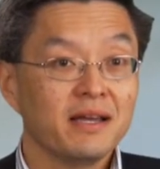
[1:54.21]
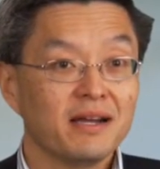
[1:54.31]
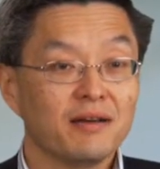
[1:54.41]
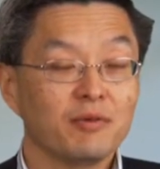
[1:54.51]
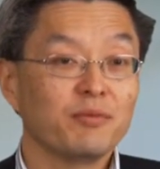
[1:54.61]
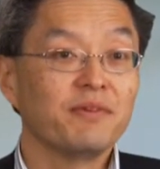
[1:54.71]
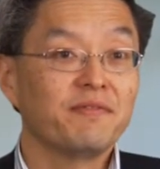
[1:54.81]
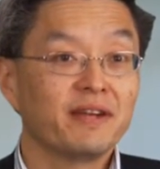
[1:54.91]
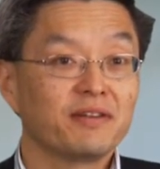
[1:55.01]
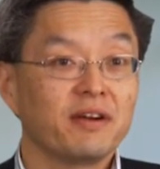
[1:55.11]
Uh, what we
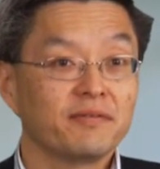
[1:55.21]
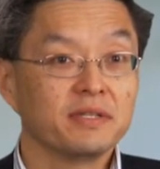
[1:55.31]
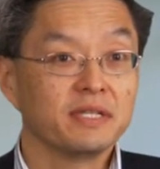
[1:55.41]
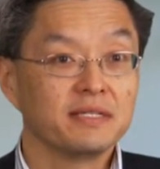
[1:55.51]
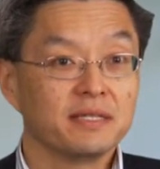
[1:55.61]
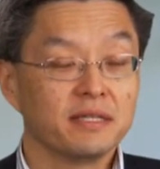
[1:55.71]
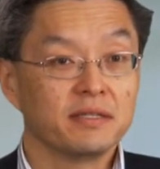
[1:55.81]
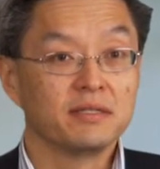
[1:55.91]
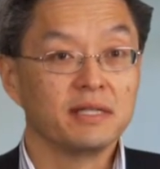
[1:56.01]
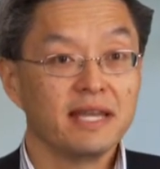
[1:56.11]
found often is that
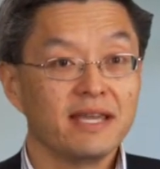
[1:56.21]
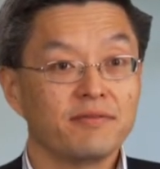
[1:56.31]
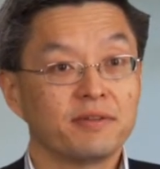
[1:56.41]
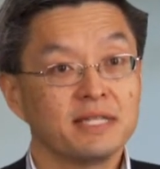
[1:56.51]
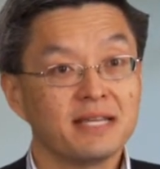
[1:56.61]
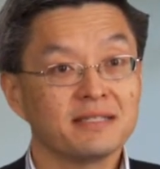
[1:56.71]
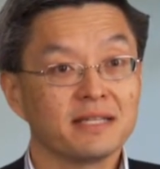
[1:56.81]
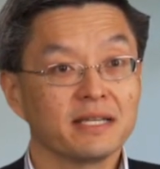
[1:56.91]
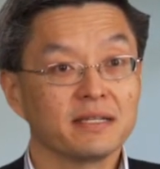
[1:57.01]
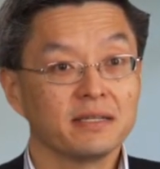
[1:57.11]
the delay for
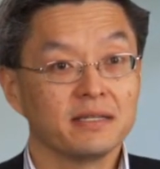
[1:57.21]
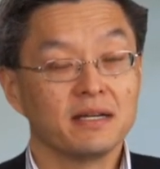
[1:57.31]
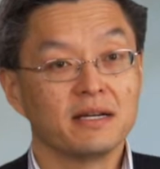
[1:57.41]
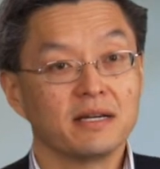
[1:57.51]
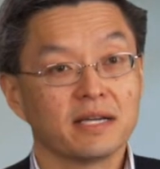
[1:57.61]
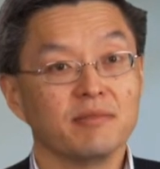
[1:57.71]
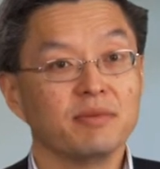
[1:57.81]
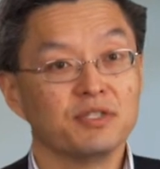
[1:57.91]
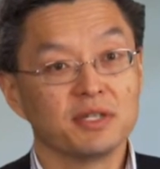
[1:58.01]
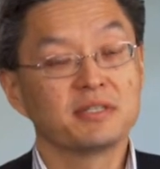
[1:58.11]
testing uh, can
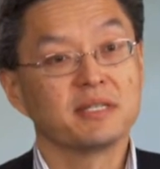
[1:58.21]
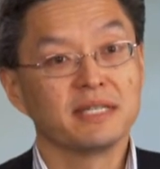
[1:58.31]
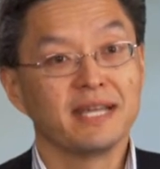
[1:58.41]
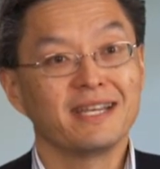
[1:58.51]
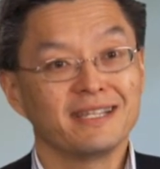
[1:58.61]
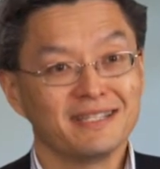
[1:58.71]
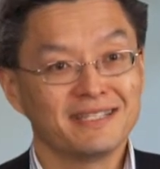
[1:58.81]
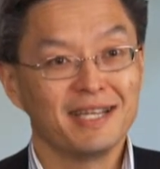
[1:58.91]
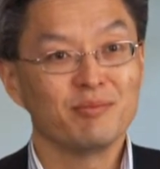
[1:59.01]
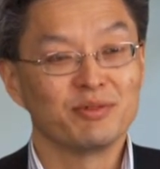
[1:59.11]
be just in getting the
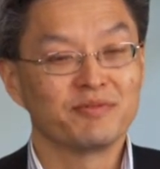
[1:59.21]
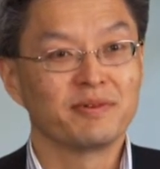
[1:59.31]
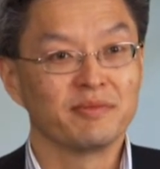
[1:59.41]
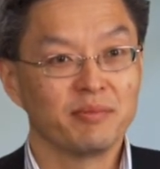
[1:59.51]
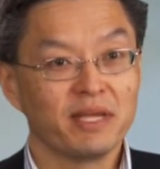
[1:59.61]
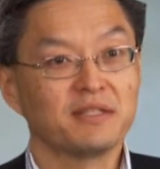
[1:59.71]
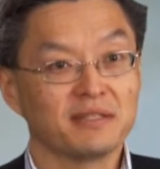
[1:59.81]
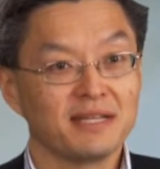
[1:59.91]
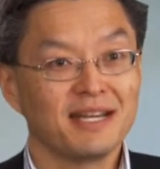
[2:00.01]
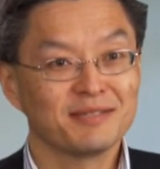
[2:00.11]
sample from the
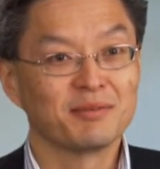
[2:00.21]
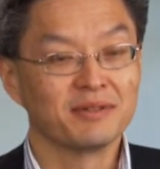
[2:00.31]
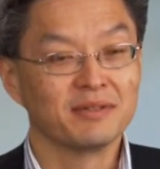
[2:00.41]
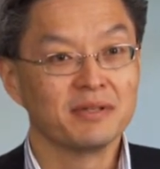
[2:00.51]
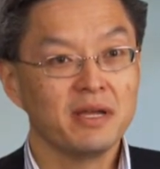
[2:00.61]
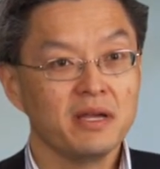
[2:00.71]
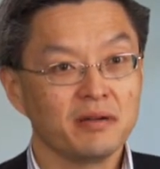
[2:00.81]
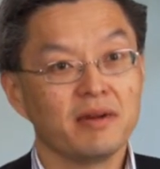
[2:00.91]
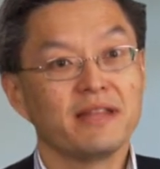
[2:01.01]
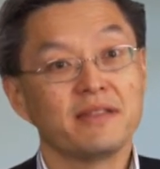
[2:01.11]
patient's hospital
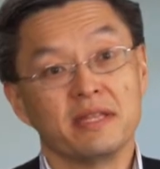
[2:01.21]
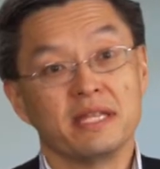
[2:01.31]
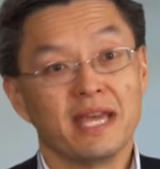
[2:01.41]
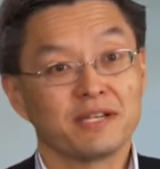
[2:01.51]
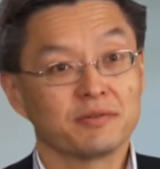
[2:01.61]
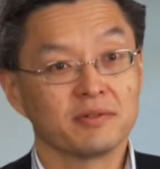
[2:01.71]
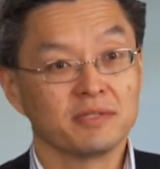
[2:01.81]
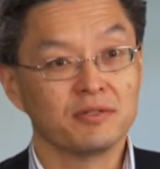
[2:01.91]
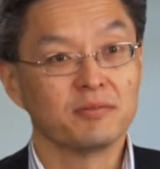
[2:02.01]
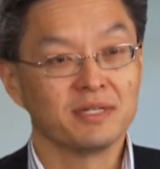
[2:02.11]
rather than the actual
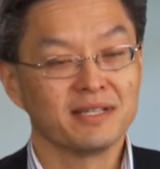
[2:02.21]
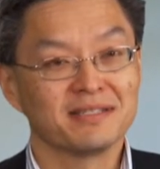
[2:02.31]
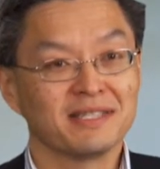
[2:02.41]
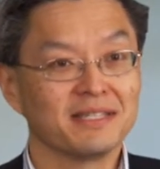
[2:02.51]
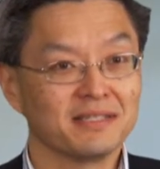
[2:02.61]
tumor testing